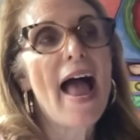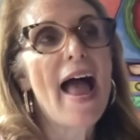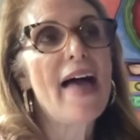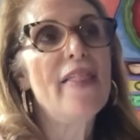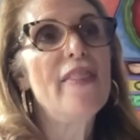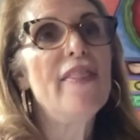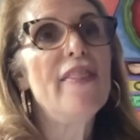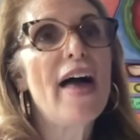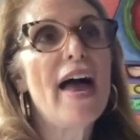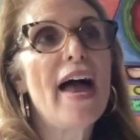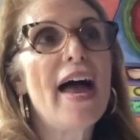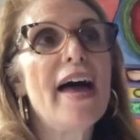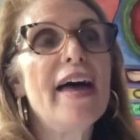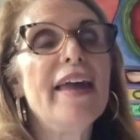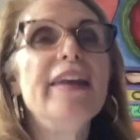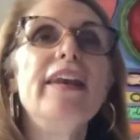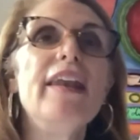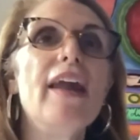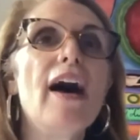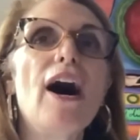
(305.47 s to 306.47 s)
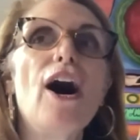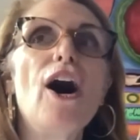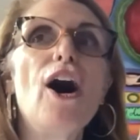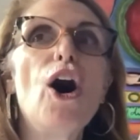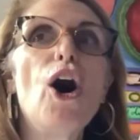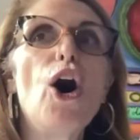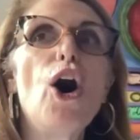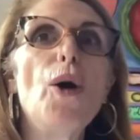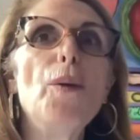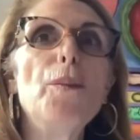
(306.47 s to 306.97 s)
And then
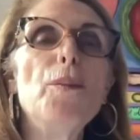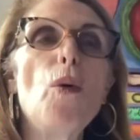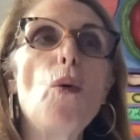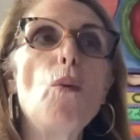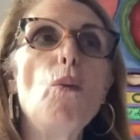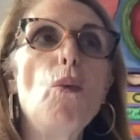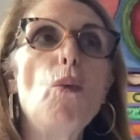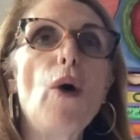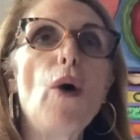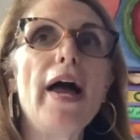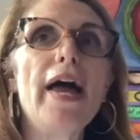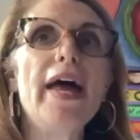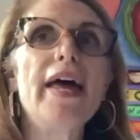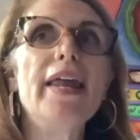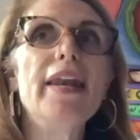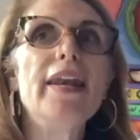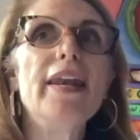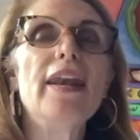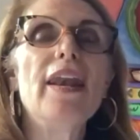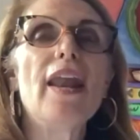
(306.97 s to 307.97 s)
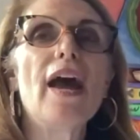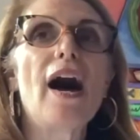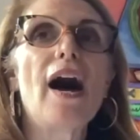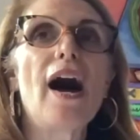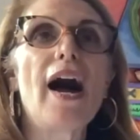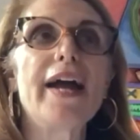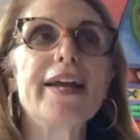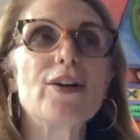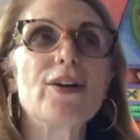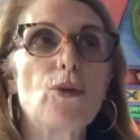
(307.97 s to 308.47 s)
when
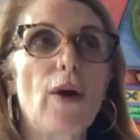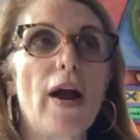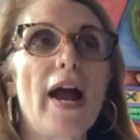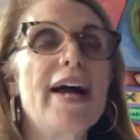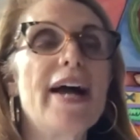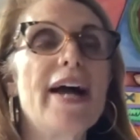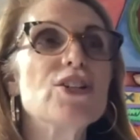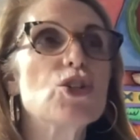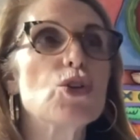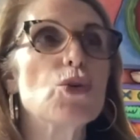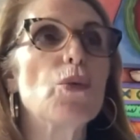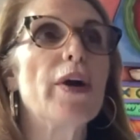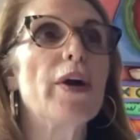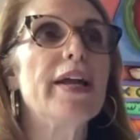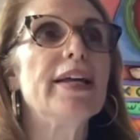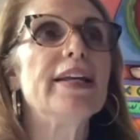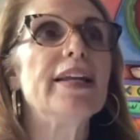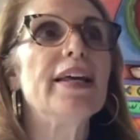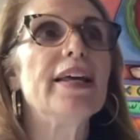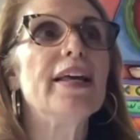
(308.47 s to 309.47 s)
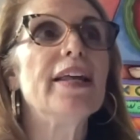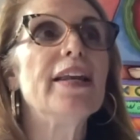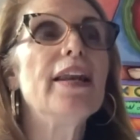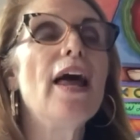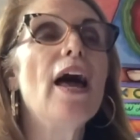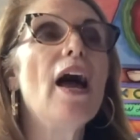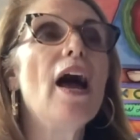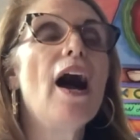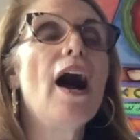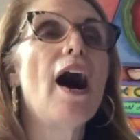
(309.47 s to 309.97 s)
I
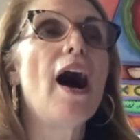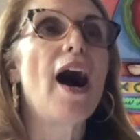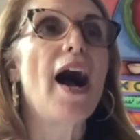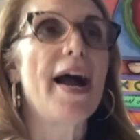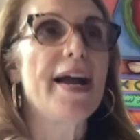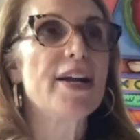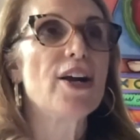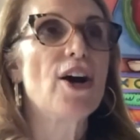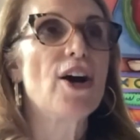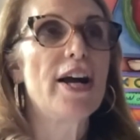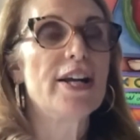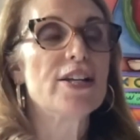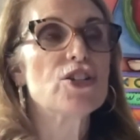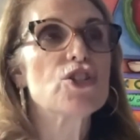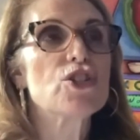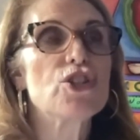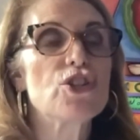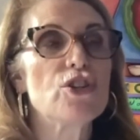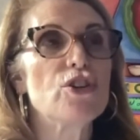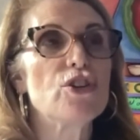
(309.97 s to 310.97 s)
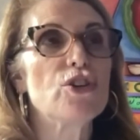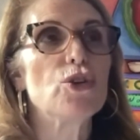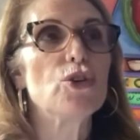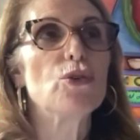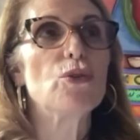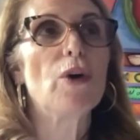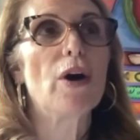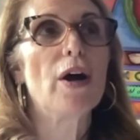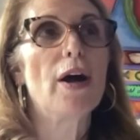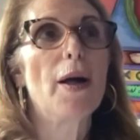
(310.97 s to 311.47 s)
graduated, I got
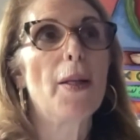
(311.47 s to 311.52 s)
to,